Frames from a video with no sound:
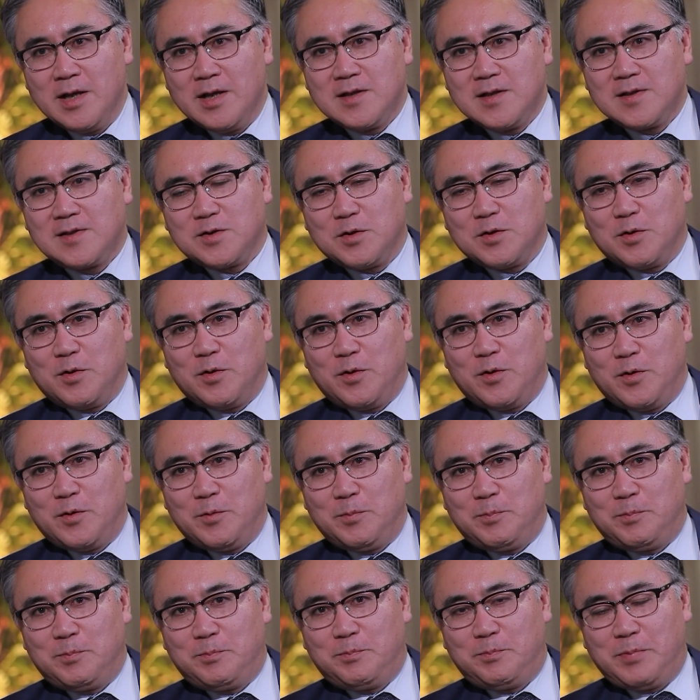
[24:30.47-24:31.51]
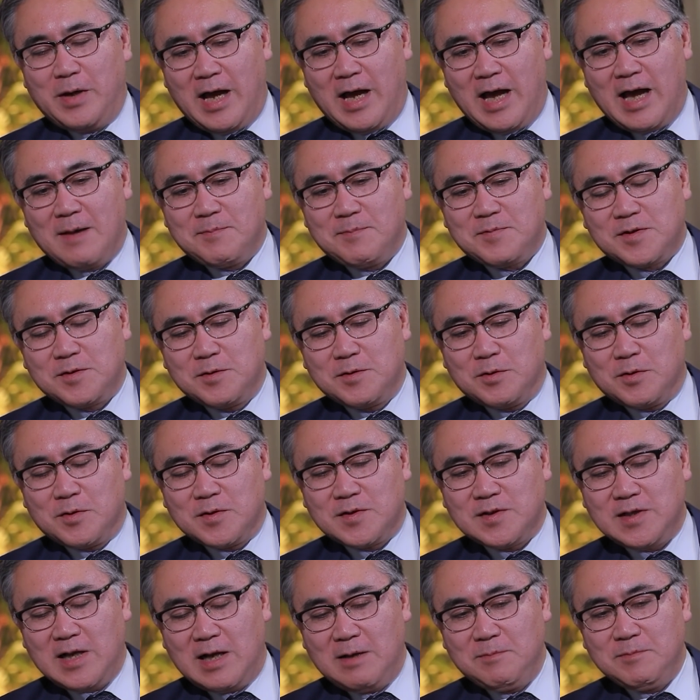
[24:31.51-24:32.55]
So perhaps, you know,
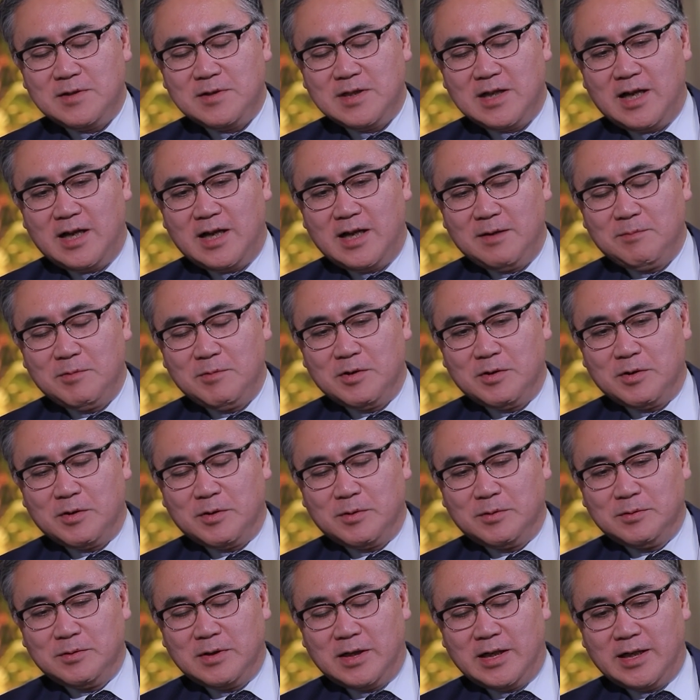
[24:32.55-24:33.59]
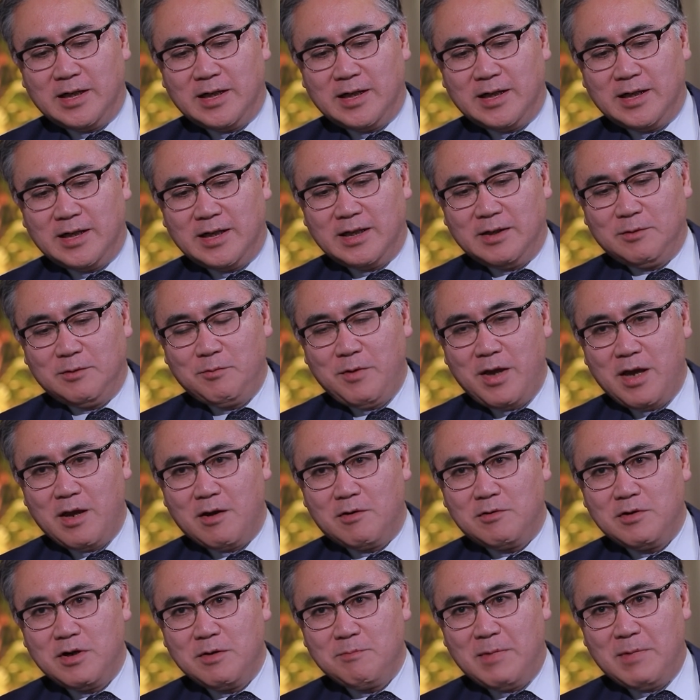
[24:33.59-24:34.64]
sometime, you know, uh, we
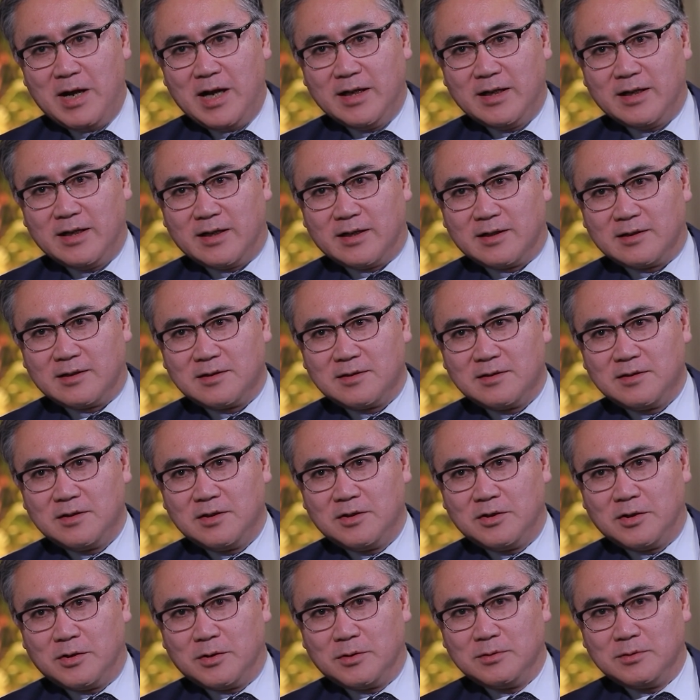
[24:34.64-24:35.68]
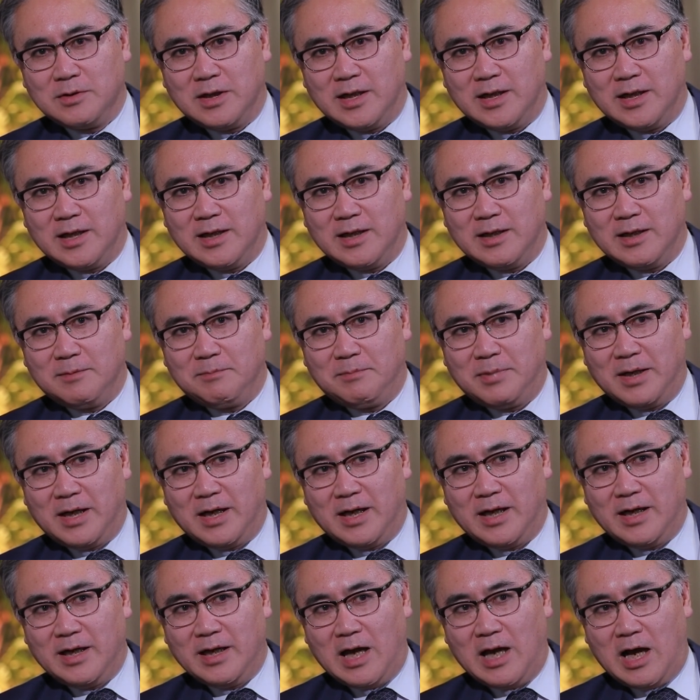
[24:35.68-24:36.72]
are reminded, you know, uh,
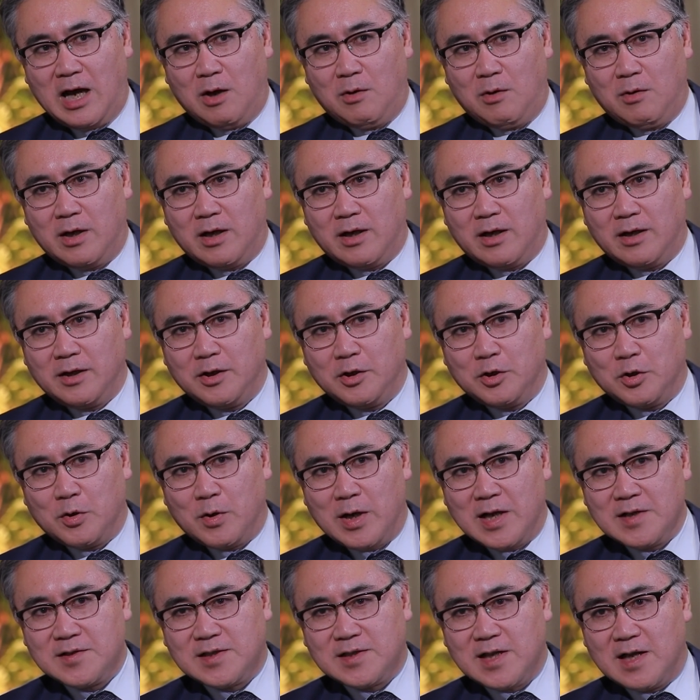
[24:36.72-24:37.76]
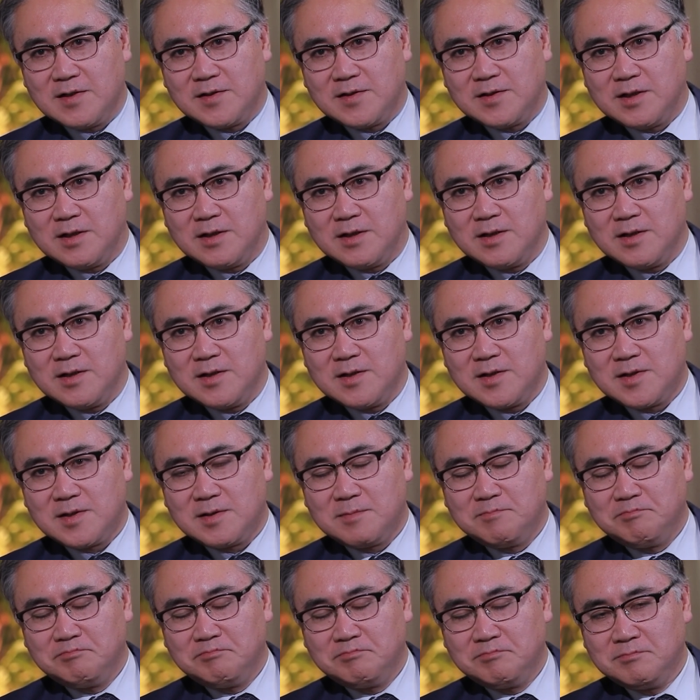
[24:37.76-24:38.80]
by our, you know,
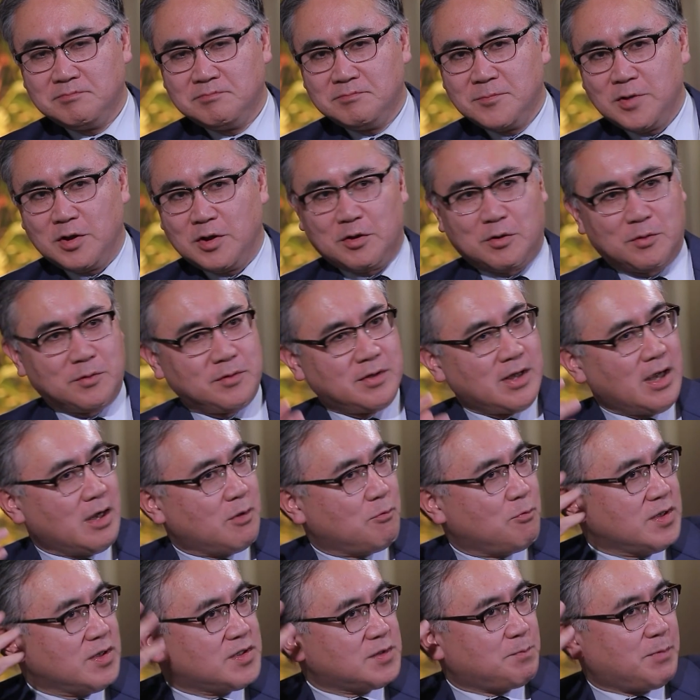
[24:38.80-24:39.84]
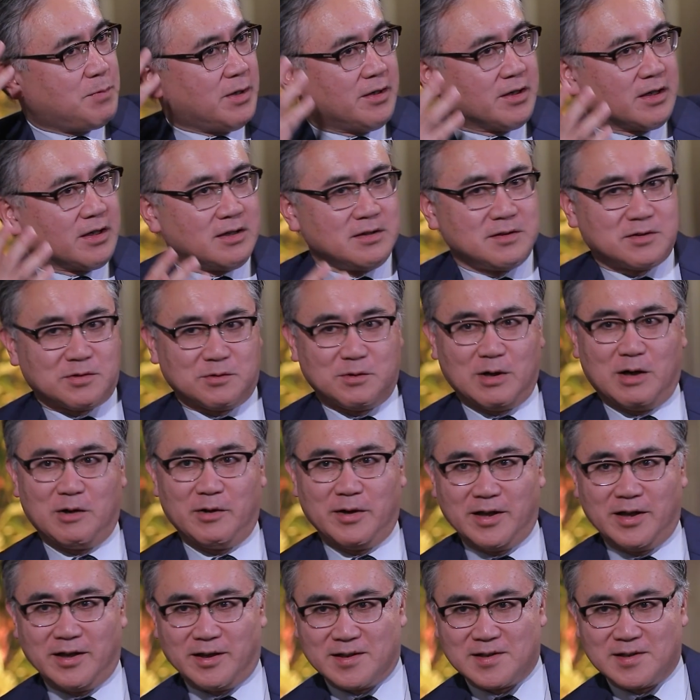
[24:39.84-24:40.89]
ancestors, you know, they're whispering into
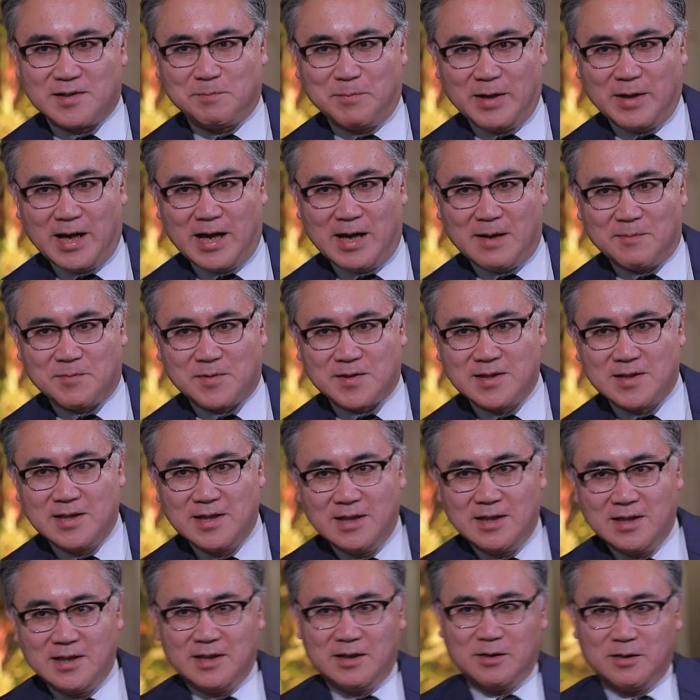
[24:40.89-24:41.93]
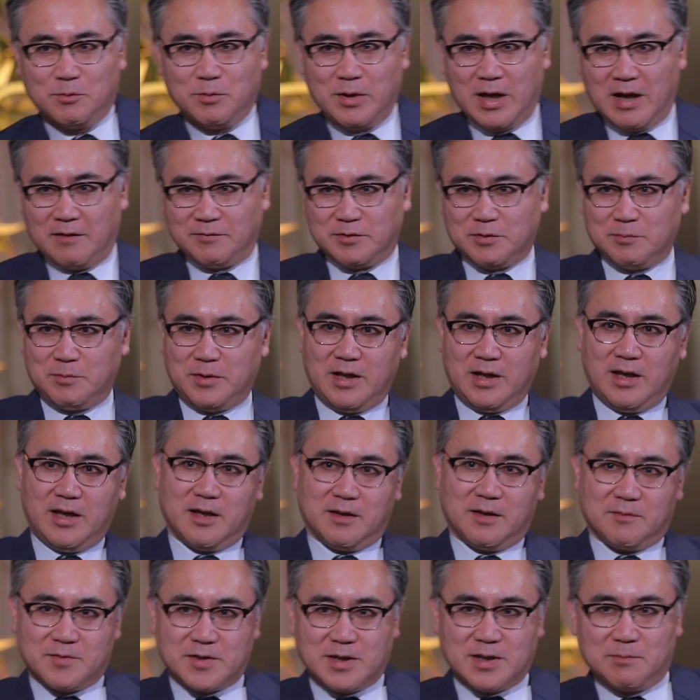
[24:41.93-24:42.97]
our ears, perhaps. We have to
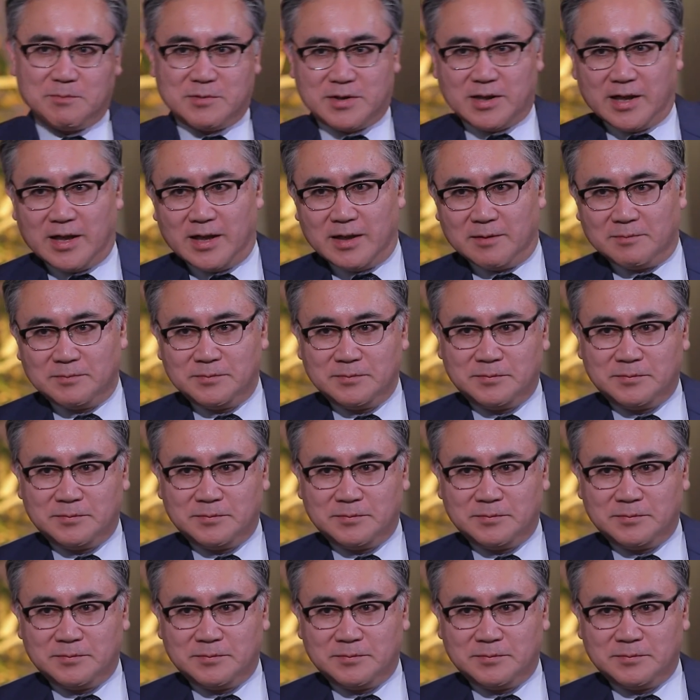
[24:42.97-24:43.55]
behave sometime.